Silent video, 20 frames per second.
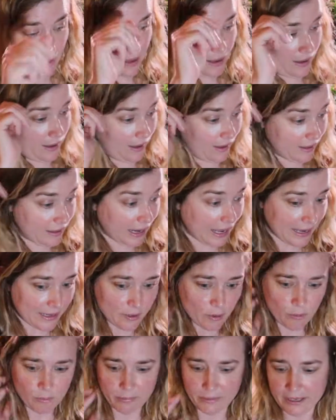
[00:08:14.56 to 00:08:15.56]
and I
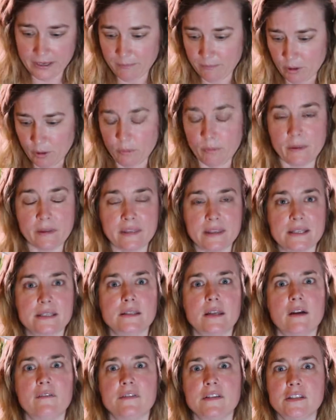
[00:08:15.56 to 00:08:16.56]
don't blame you, but this
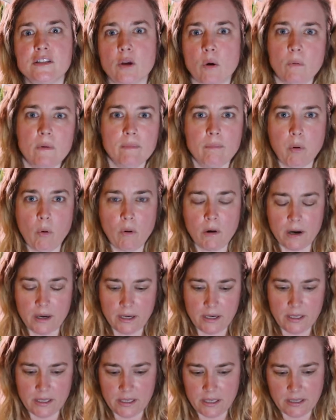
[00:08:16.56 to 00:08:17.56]
stuff is so
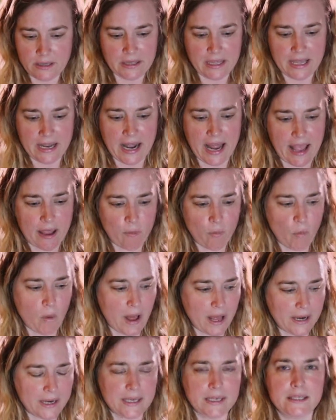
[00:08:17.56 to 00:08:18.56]
important that I
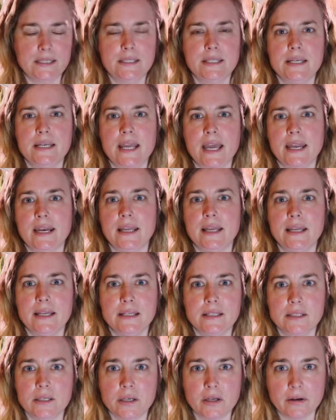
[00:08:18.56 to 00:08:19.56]
wanted to get it
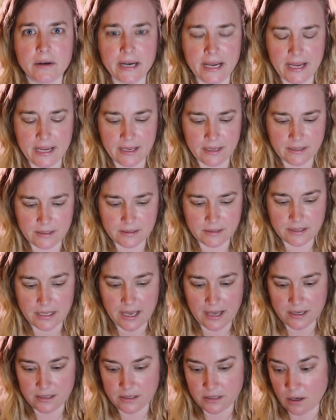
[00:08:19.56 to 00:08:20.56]
into your hands.
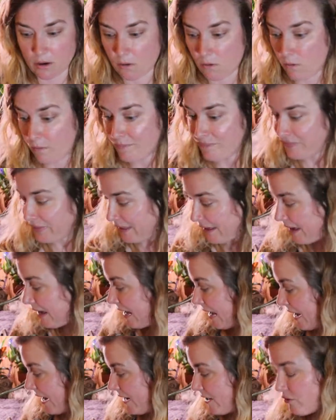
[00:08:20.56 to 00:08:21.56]
And so
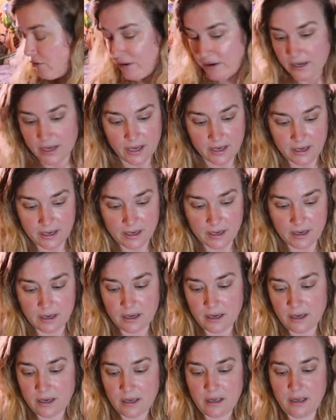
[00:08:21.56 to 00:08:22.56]
I
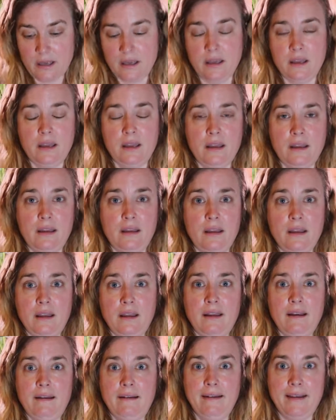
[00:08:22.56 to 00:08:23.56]
created
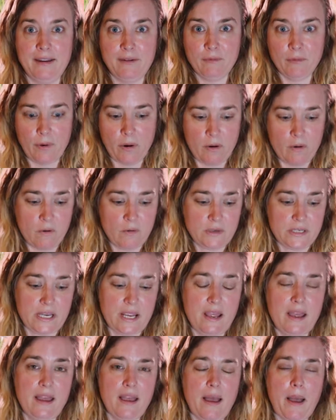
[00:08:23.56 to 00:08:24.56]
and wrote
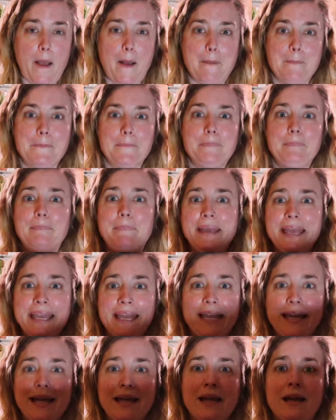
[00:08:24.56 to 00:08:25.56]
a
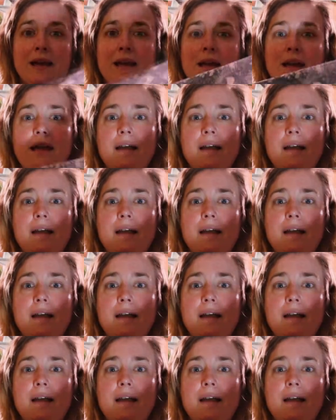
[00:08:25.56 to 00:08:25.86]
big,